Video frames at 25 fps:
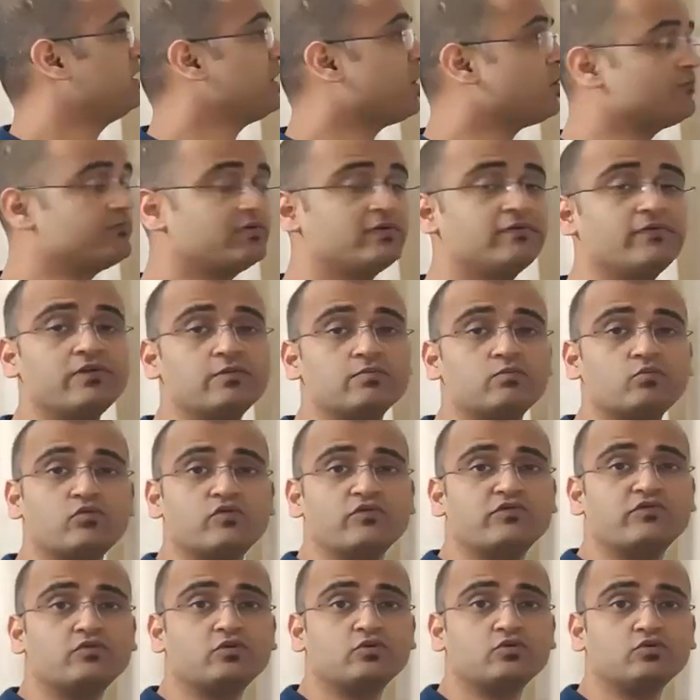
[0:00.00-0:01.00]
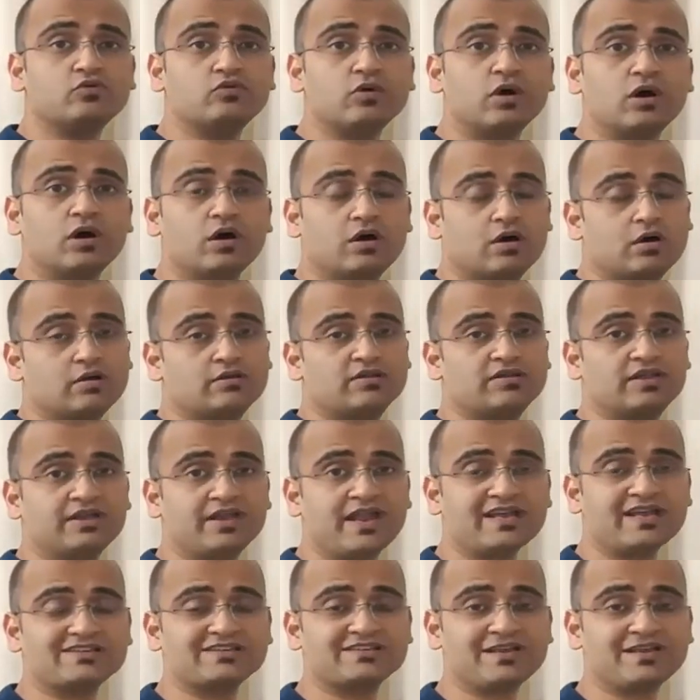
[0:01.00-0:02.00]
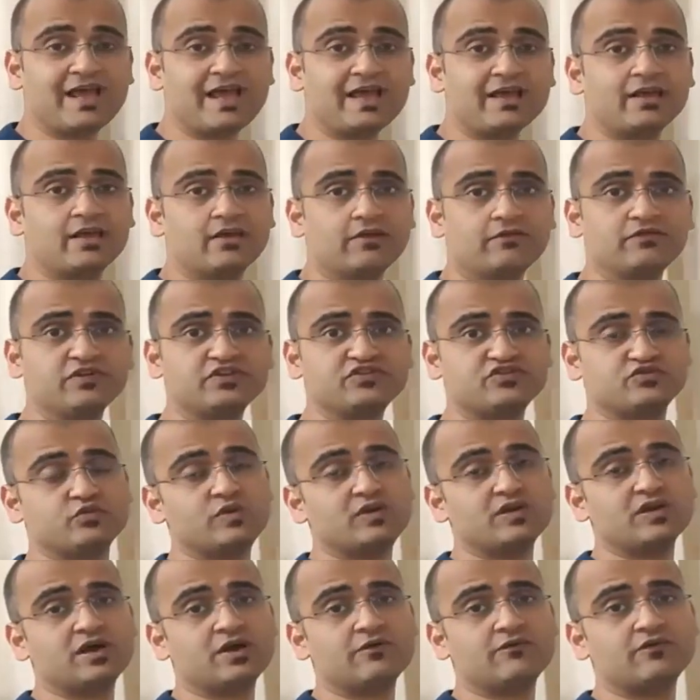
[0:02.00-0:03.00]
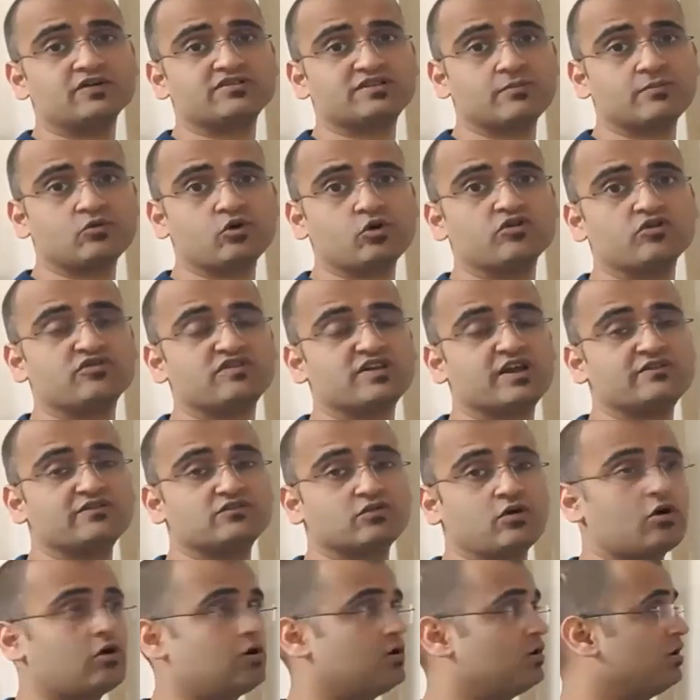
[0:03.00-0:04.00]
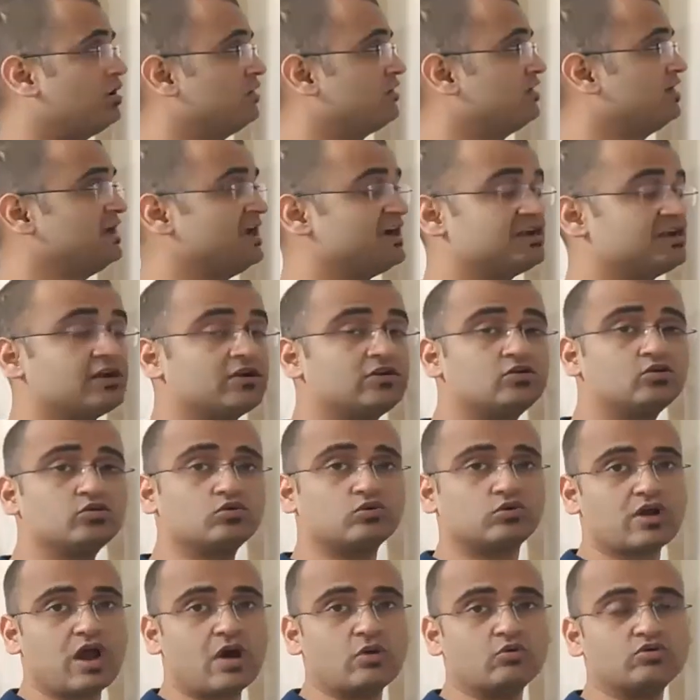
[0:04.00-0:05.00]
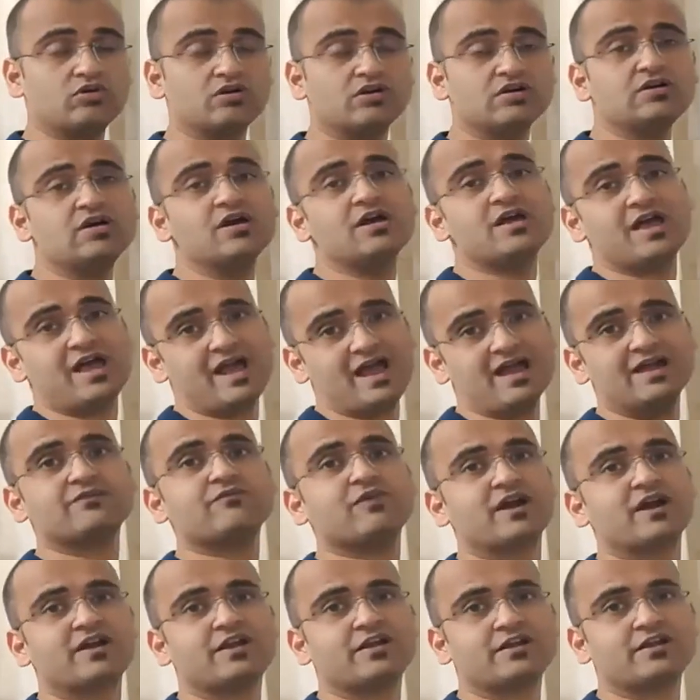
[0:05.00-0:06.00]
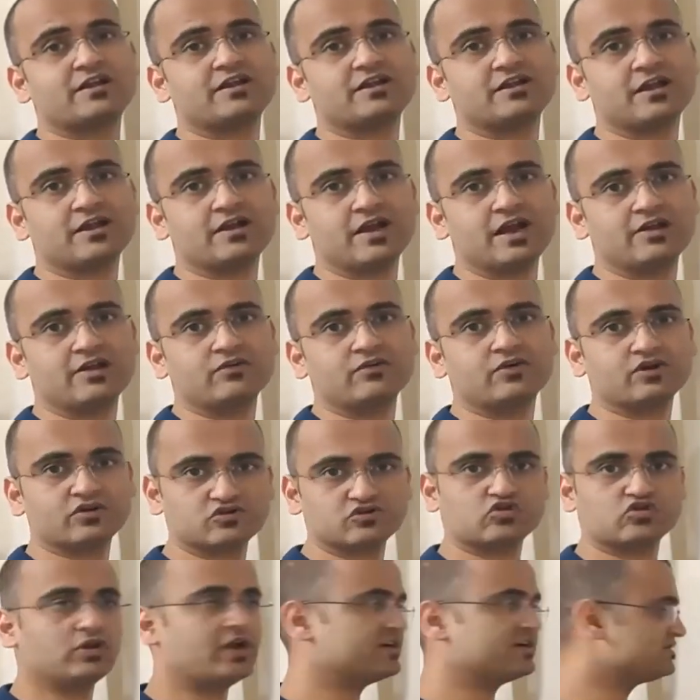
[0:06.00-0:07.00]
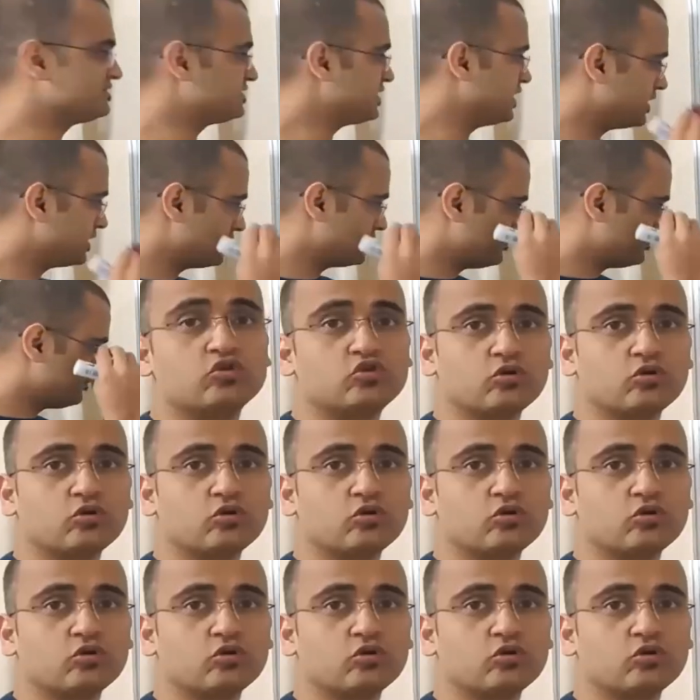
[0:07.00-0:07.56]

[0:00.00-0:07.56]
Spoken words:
Now we will move to the next leg, which will cover some concepts related to router and wider area network. So let's start.